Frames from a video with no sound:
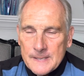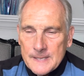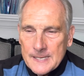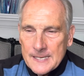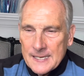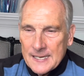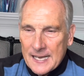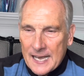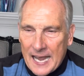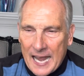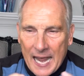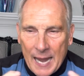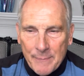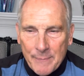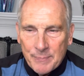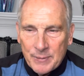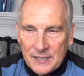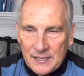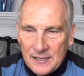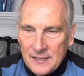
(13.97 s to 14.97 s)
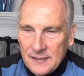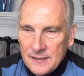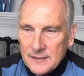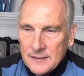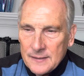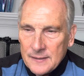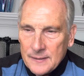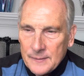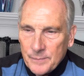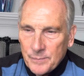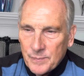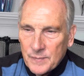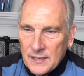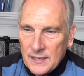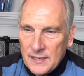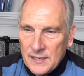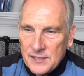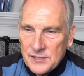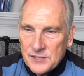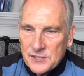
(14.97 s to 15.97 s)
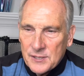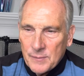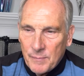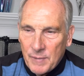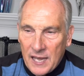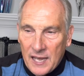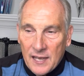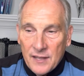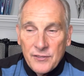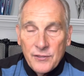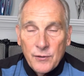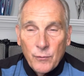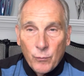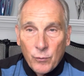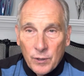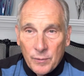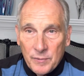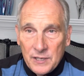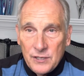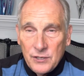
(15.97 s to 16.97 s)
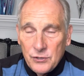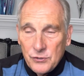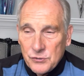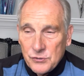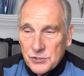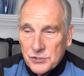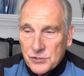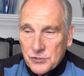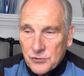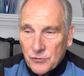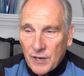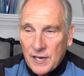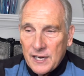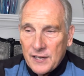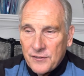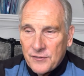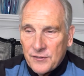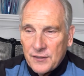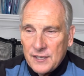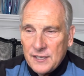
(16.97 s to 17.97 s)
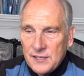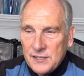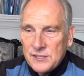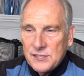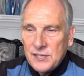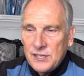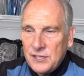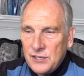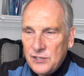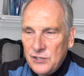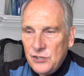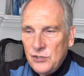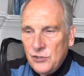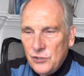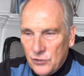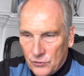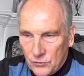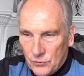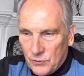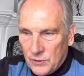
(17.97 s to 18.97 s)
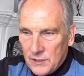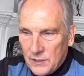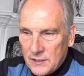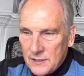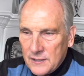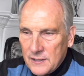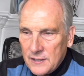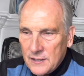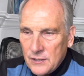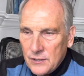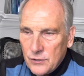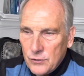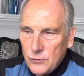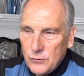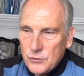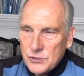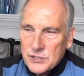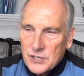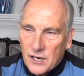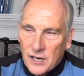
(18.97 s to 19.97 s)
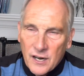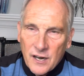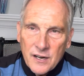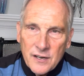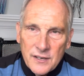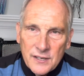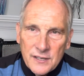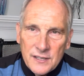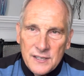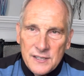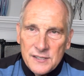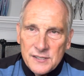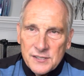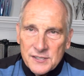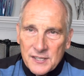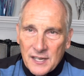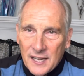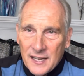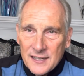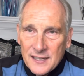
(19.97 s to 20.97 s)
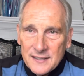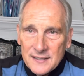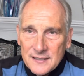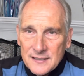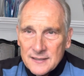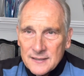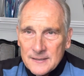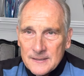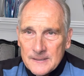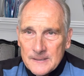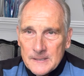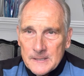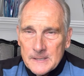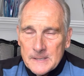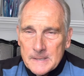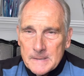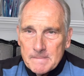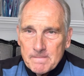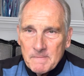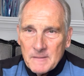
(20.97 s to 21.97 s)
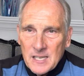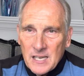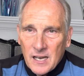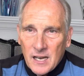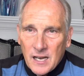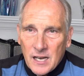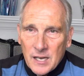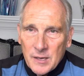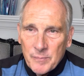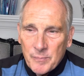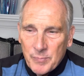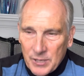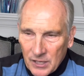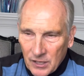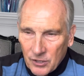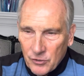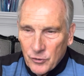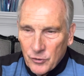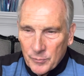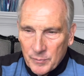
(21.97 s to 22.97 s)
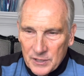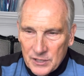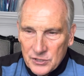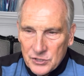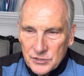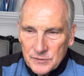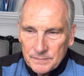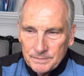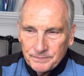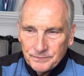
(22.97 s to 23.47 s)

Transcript: happy is the man, the woman, whose strength is in you, whose heart is set on pilgrimage.